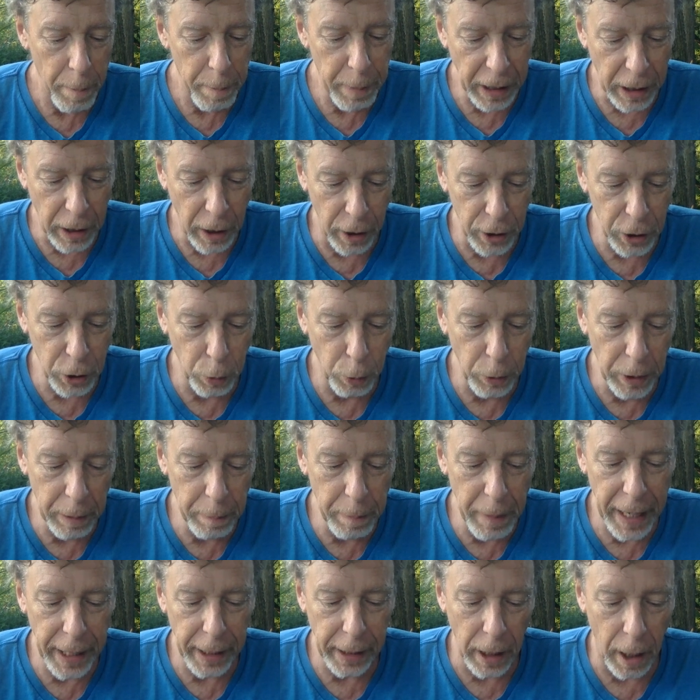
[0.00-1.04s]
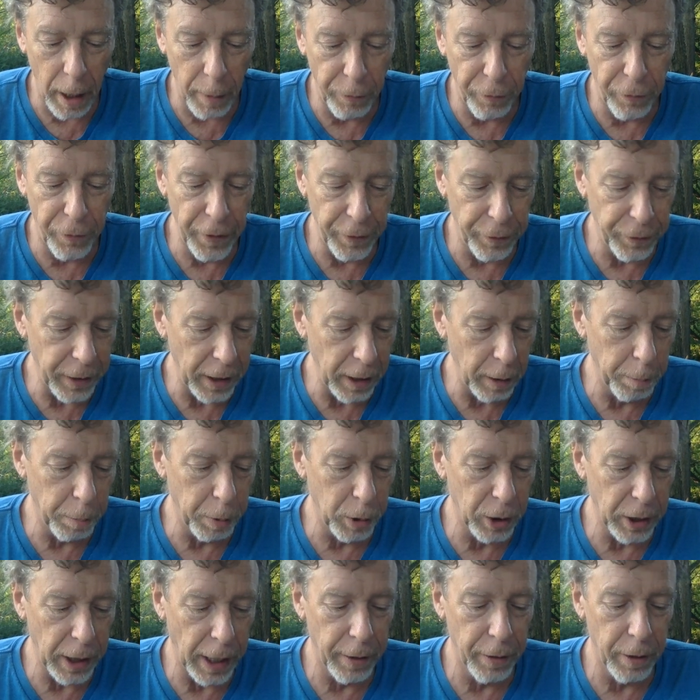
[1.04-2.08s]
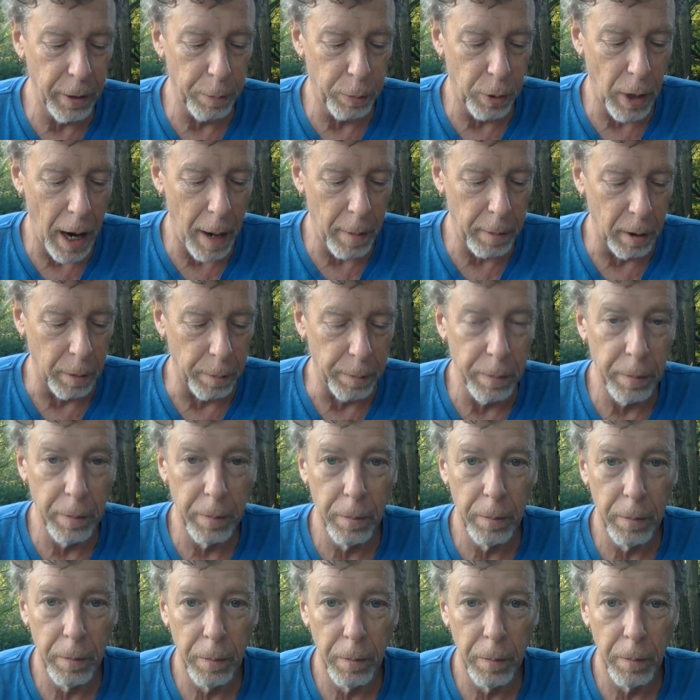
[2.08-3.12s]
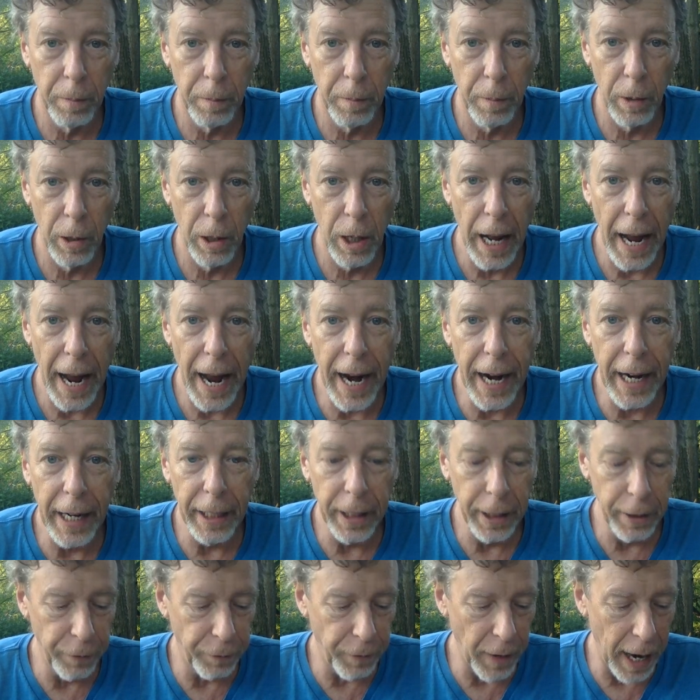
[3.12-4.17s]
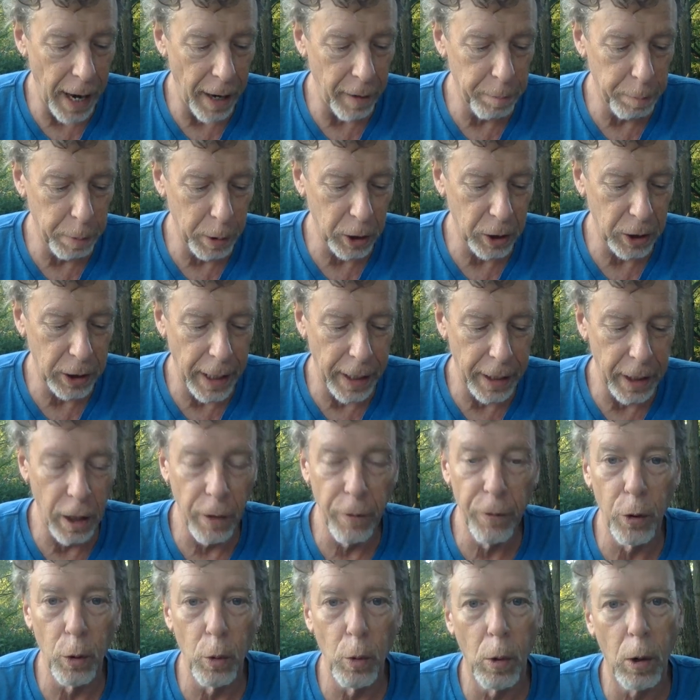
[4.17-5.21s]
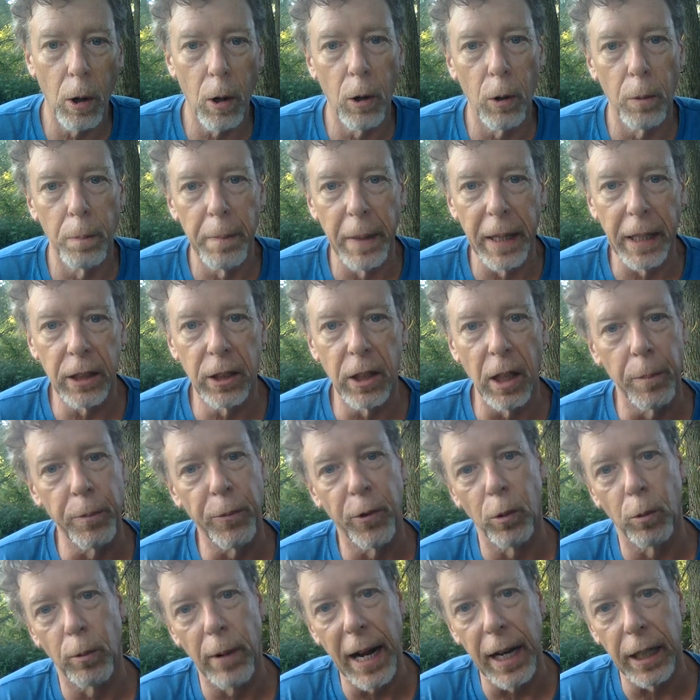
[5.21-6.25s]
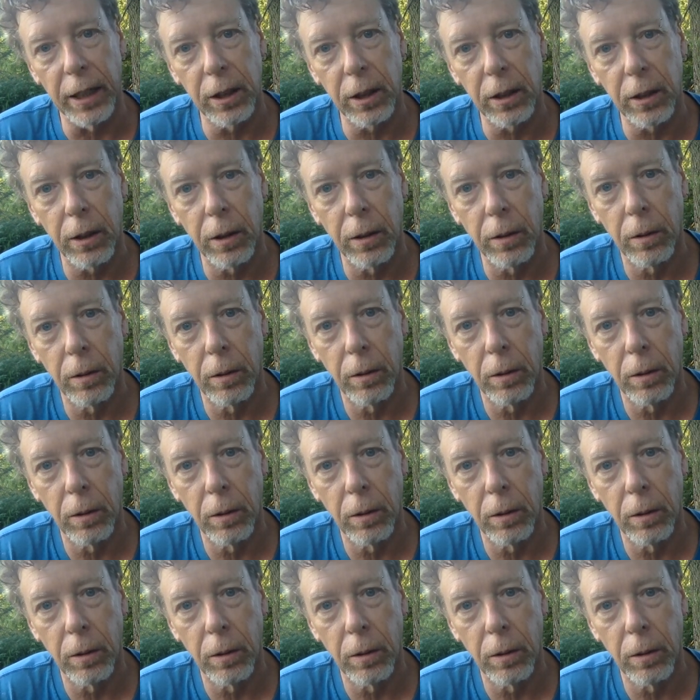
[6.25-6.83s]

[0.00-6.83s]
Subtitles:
because we make up 15% of the problem. 85% of the world makes up the rest.